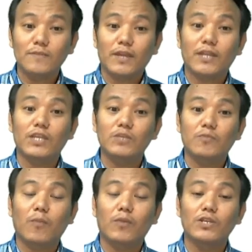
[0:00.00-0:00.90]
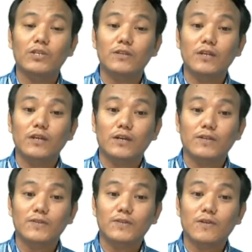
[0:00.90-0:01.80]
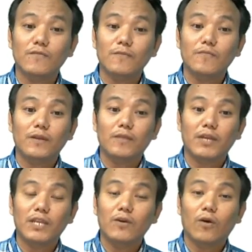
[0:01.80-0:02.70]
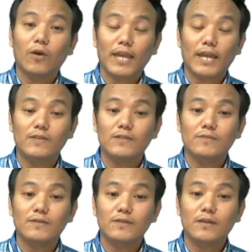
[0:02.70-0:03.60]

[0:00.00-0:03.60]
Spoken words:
and each population consists of many organisms.